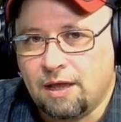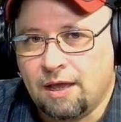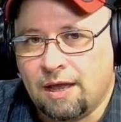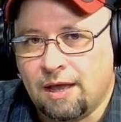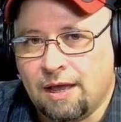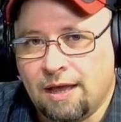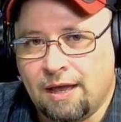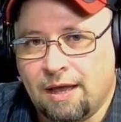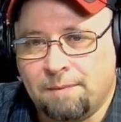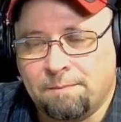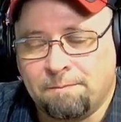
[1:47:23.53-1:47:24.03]

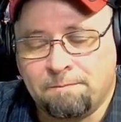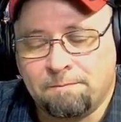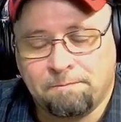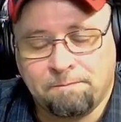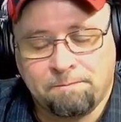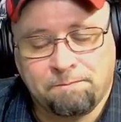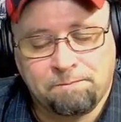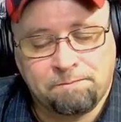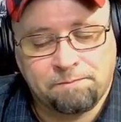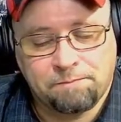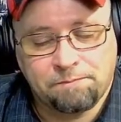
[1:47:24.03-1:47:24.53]

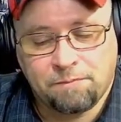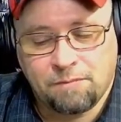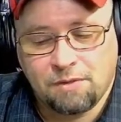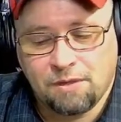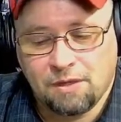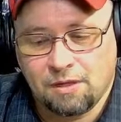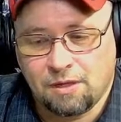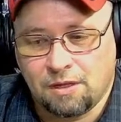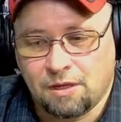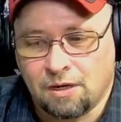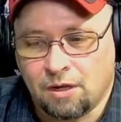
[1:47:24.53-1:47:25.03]

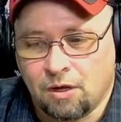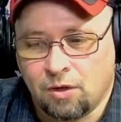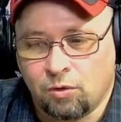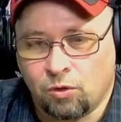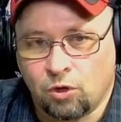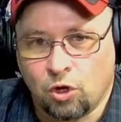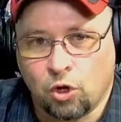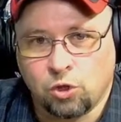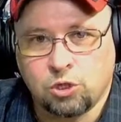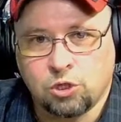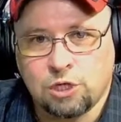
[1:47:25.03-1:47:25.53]
You know,
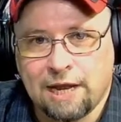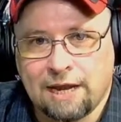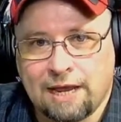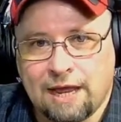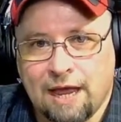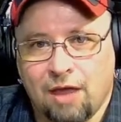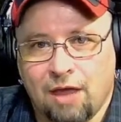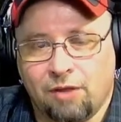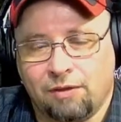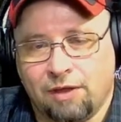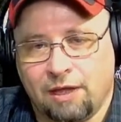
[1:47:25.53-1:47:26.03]
go check
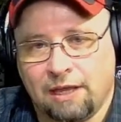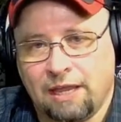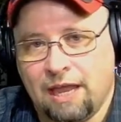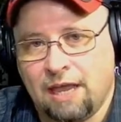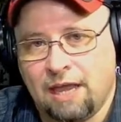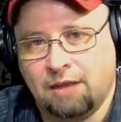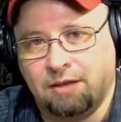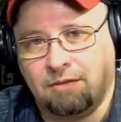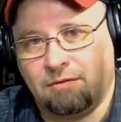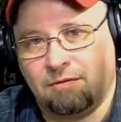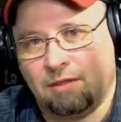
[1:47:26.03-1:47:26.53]
out,
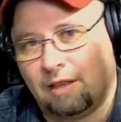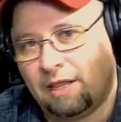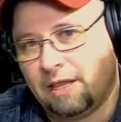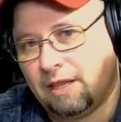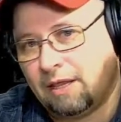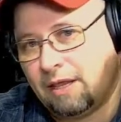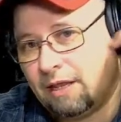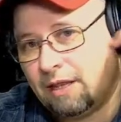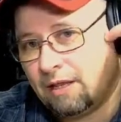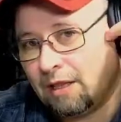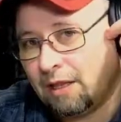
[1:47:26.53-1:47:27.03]
again, the
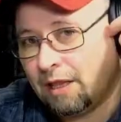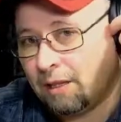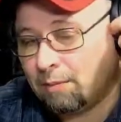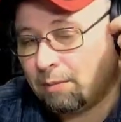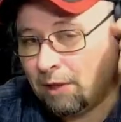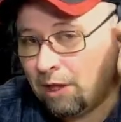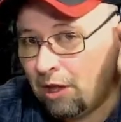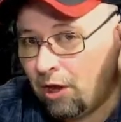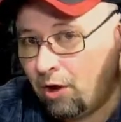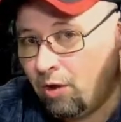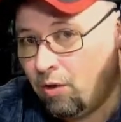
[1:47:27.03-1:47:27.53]
link
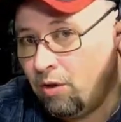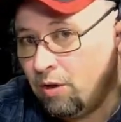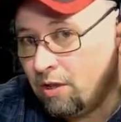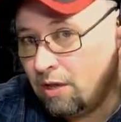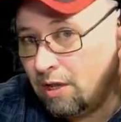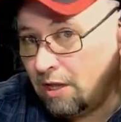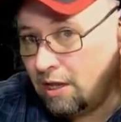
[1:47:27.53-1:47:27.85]
below.